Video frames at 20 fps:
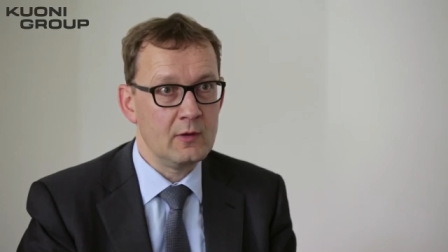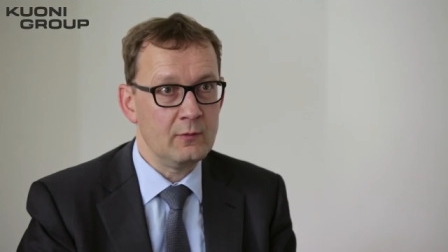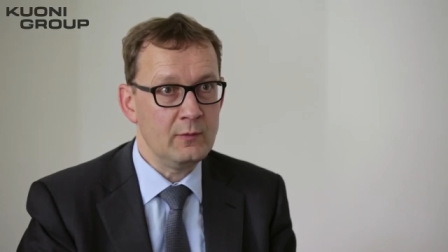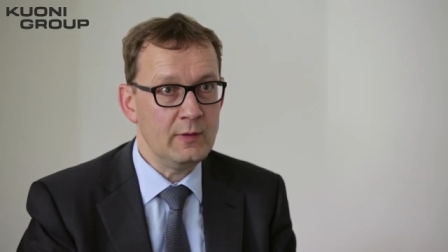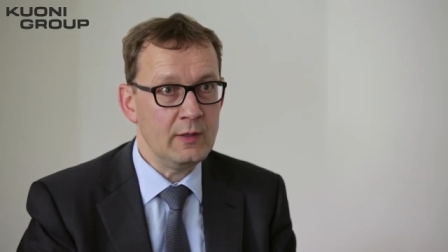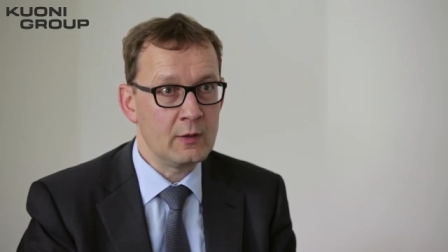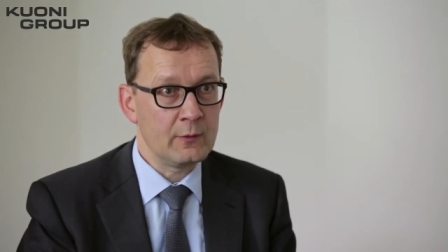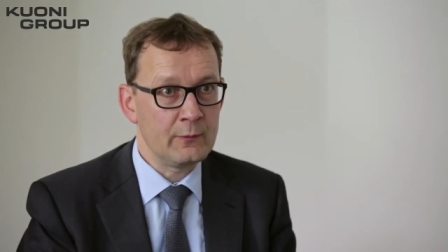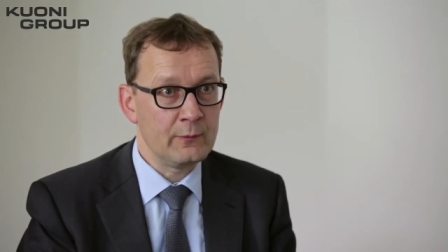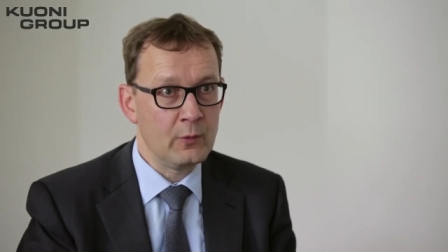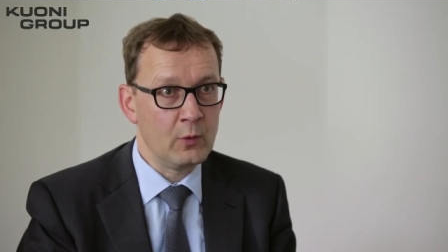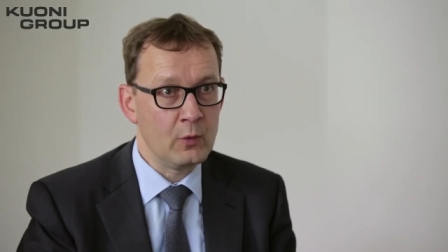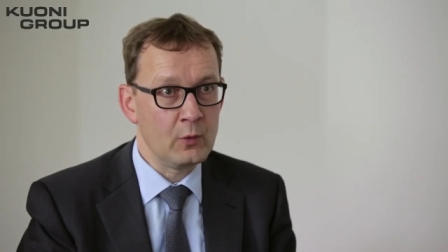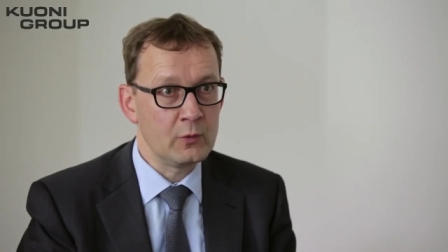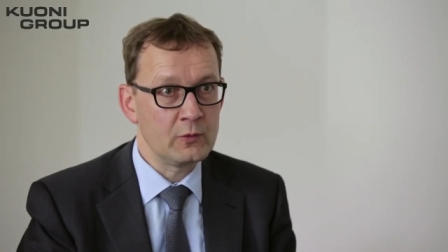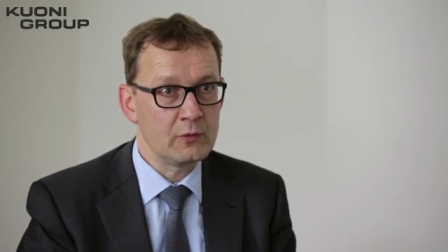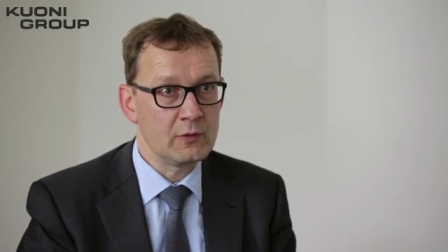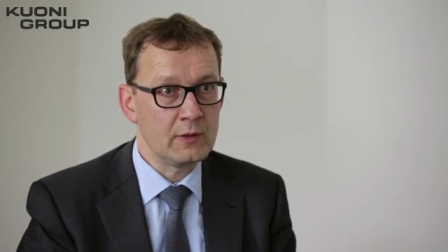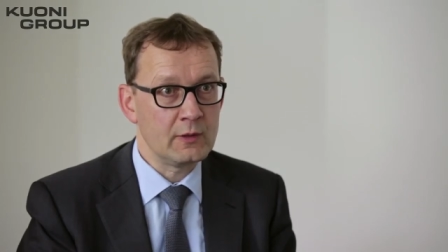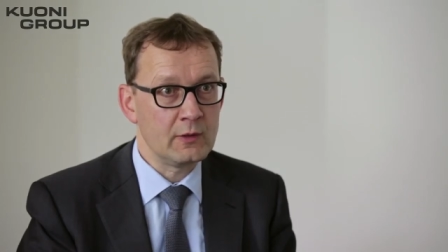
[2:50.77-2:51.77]
We are
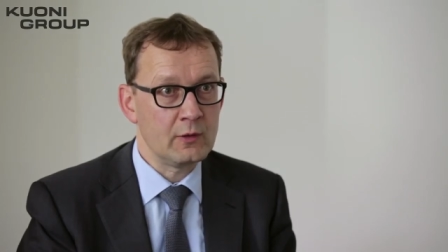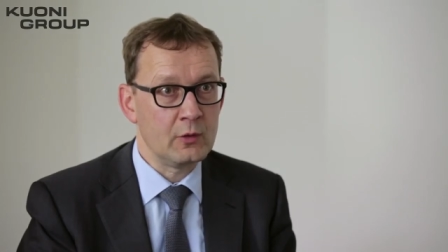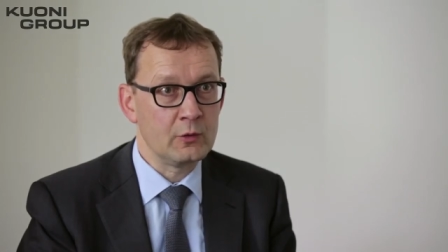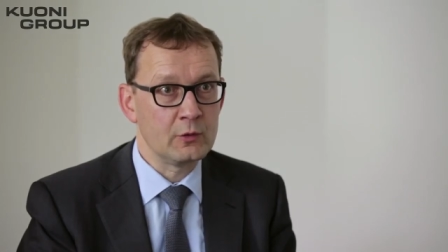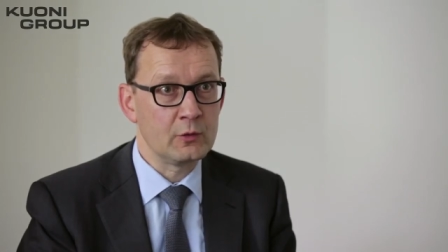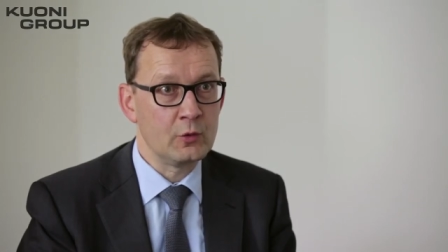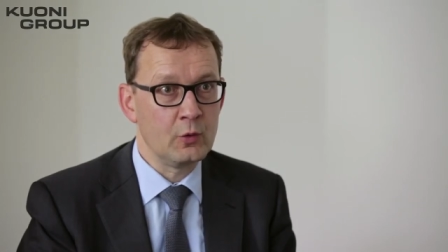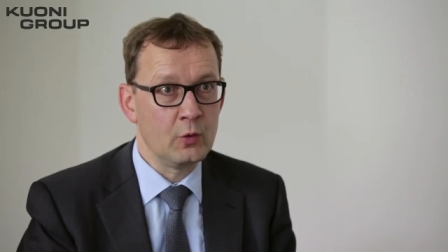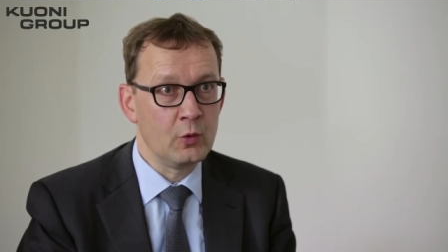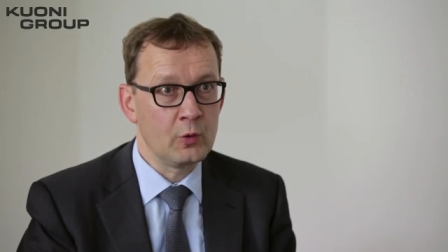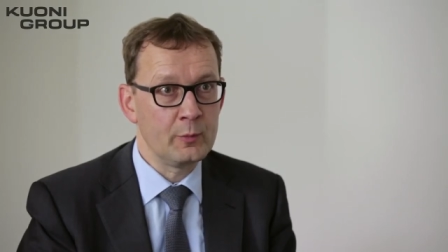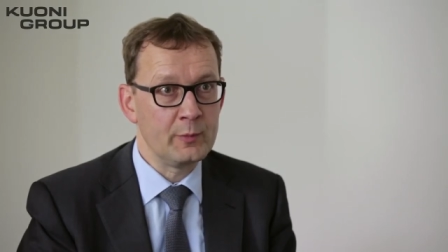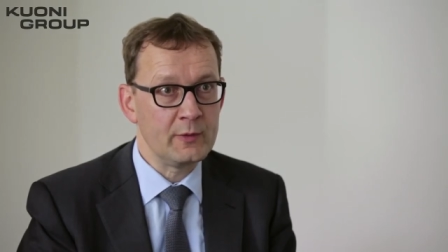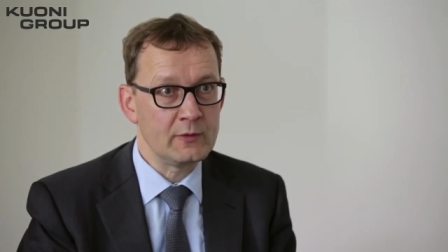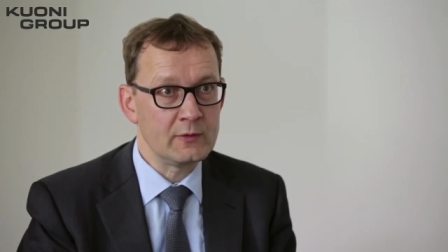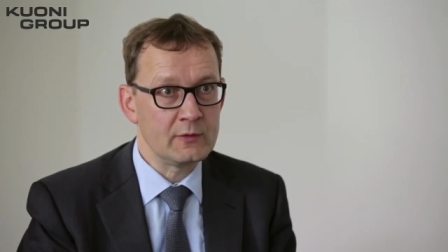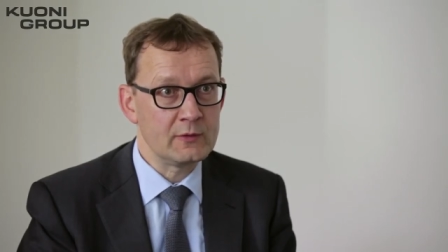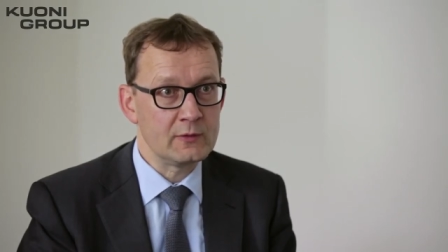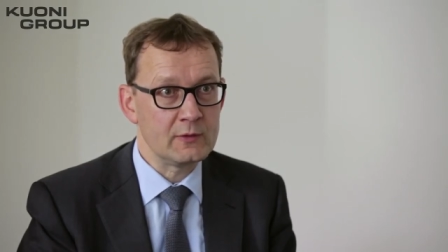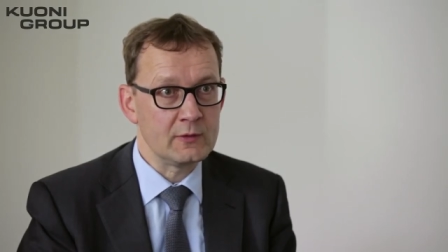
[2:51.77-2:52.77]
focusing on core
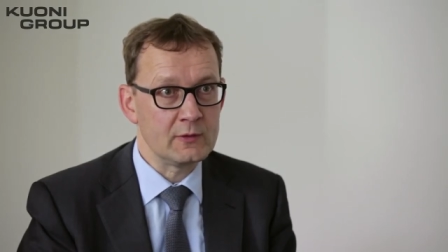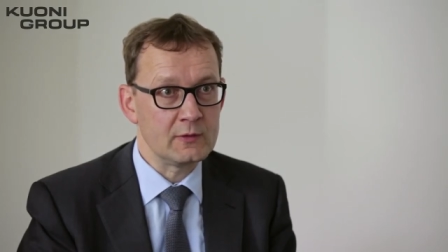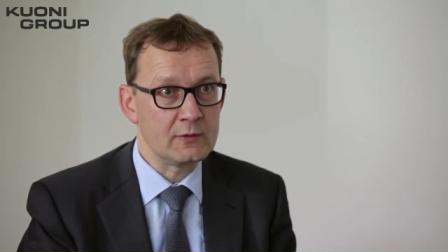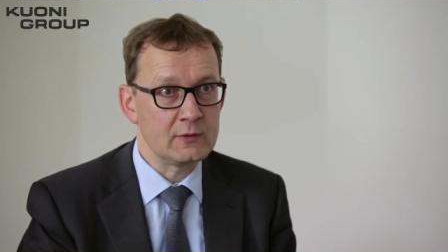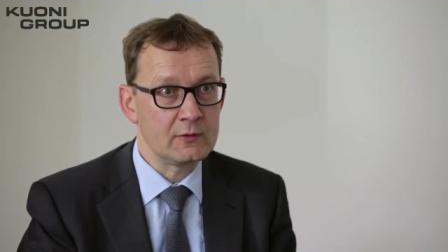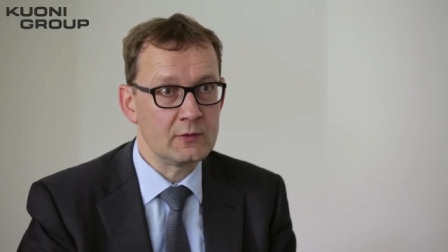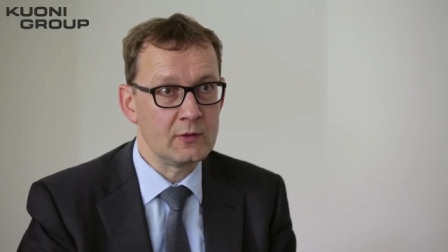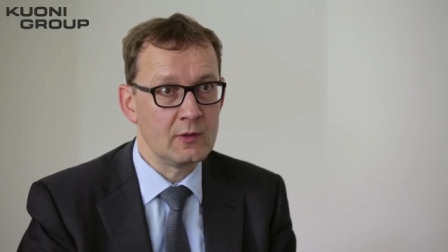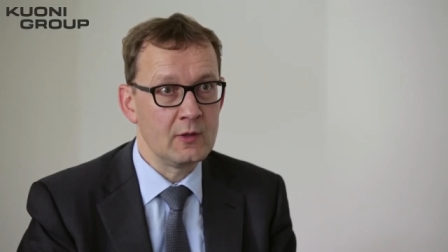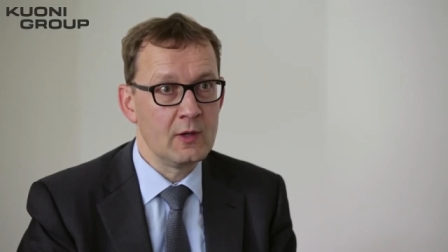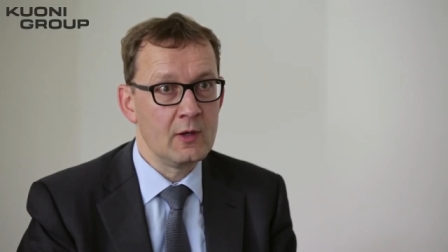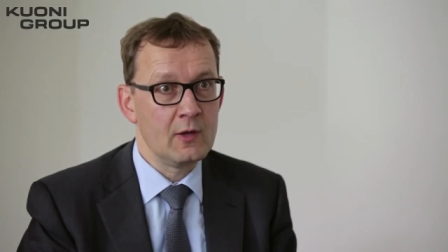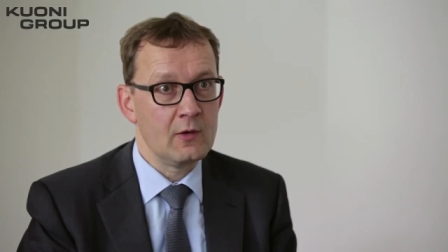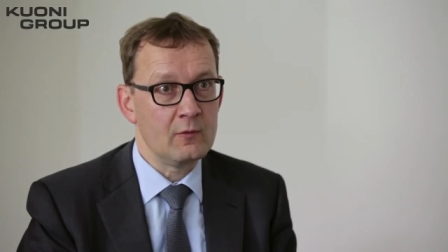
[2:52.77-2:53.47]
businesses